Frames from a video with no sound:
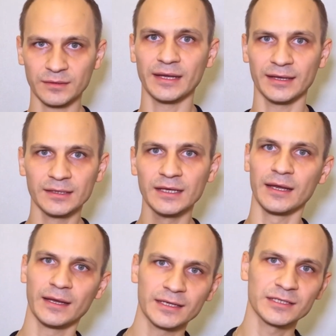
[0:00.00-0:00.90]
In
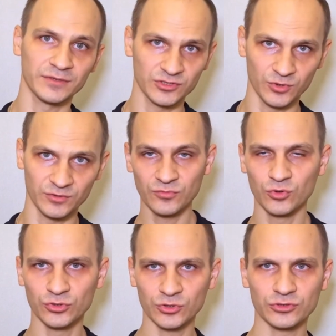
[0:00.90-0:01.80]
the individual
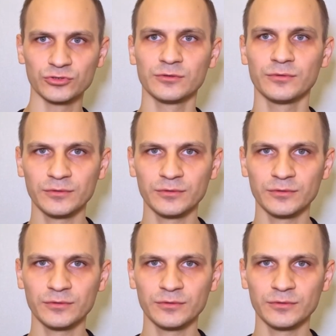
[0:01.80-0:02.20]
folders,